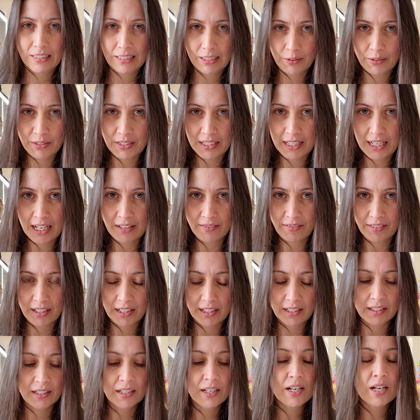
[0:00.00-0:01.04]
Now, as a
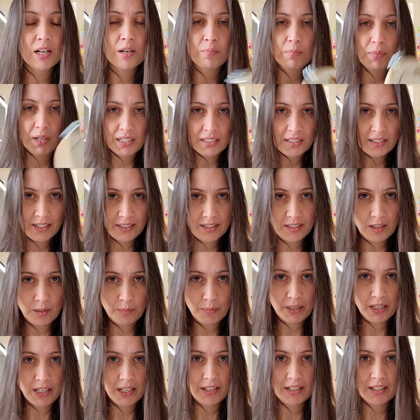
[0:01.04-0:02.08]
caveat, my
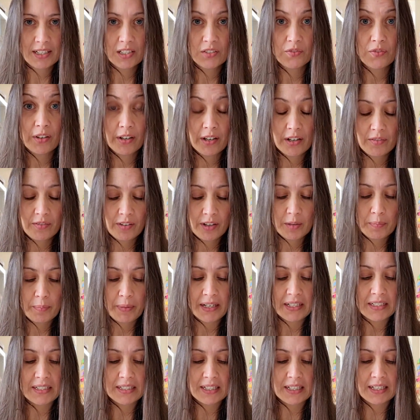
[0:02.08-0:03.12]
setup here is very, very
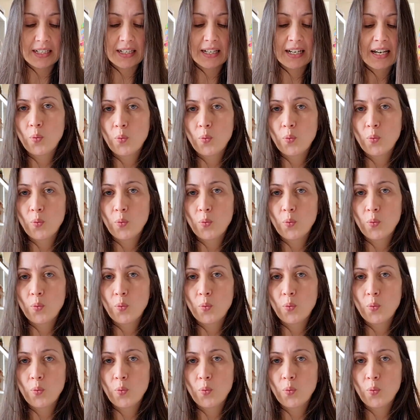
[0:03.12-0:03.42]
basic.